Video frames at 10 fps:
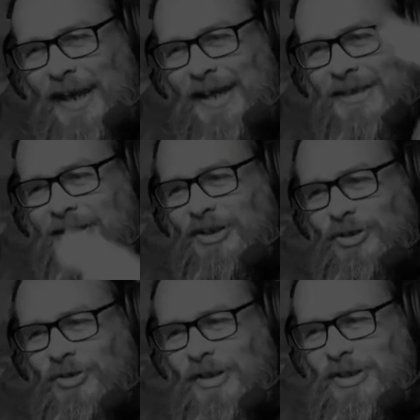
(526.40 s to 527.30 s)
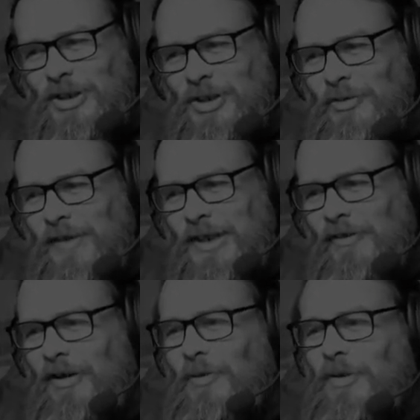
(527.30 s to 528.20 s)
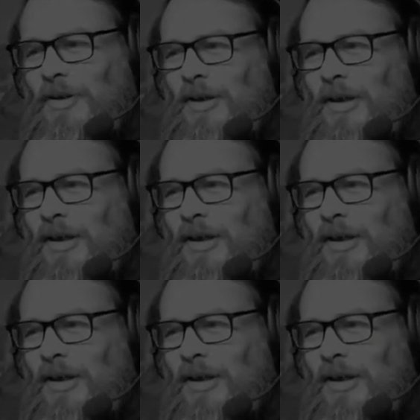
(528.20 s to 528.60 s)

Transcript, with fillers: your head and you're trying to curate your artwork